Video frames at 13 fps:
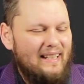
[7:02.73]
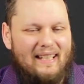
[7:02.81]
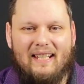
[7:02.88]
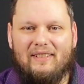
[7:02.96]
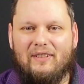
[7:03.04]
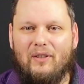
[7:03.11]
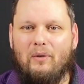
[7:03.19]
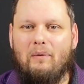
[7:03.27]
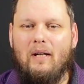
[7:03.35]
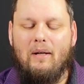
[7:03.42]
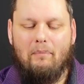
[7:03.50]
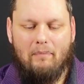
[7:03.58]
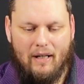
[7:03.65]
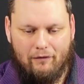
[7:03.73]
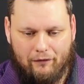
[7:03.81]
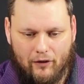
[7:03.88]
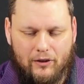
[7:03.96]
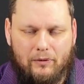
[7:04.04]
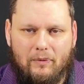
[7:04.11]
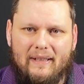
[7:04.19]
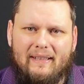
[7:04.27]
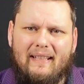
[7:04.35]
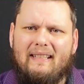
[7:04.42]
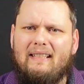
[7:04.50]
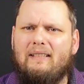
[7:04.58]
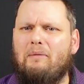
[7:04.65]
Okay, so my first
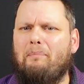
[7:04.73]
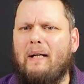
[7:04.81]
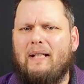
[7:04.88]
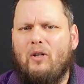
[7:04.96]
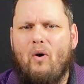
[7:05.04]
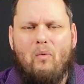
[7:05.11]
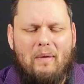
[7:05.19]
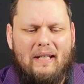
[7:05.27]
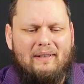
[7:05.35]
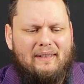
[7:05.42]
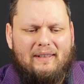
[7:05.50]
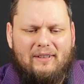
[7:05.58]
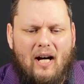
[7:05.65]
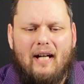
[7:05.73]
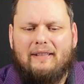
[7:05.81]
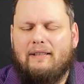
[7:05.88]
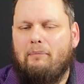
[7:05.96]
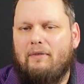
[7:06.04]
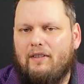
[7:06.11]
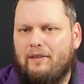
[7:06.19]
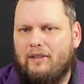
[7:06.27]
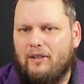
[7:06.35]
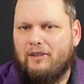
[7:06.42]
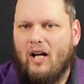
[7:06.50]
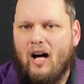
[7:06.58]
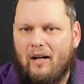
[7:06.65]
reason, these are by no means exhaustive.
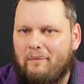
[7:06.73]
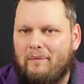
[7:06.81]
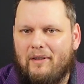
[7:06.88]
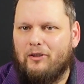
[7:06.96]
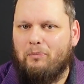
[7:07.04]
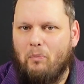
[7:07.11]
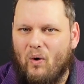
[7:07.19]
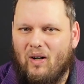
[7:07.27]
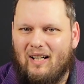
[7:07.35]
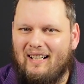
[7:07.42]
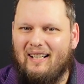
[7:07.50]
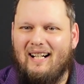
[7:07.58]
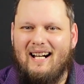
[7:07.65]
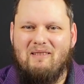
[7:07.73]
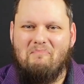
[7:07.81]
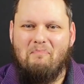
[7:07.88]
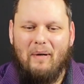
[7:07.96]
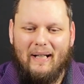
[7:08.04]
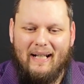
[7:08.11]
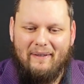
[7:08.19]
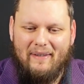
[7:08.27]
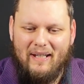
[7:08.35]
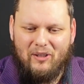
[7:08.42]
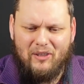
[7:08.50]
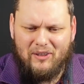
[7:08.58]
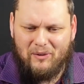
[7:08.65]
There's more, but I
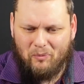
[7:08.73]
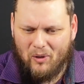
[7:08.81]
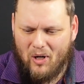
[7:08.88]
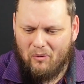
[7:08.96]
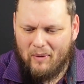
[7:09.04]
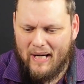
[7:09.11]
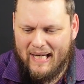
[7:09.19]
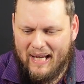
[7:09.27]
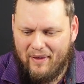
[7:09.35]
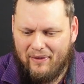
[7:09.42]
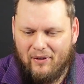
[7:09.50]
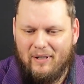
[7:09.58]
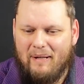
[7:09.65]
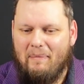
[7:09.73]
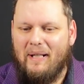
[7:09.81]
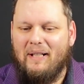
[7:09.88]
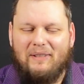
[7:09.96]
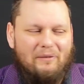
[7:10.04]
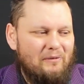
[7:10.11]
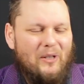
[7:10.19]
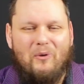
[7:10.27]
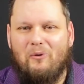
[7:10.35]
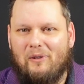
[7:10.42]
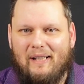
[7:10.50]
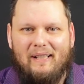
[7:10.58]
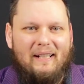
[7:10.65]
think we're already at 30 minutes of
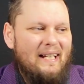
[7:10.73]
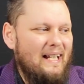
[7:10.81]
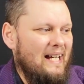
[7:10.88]
recording.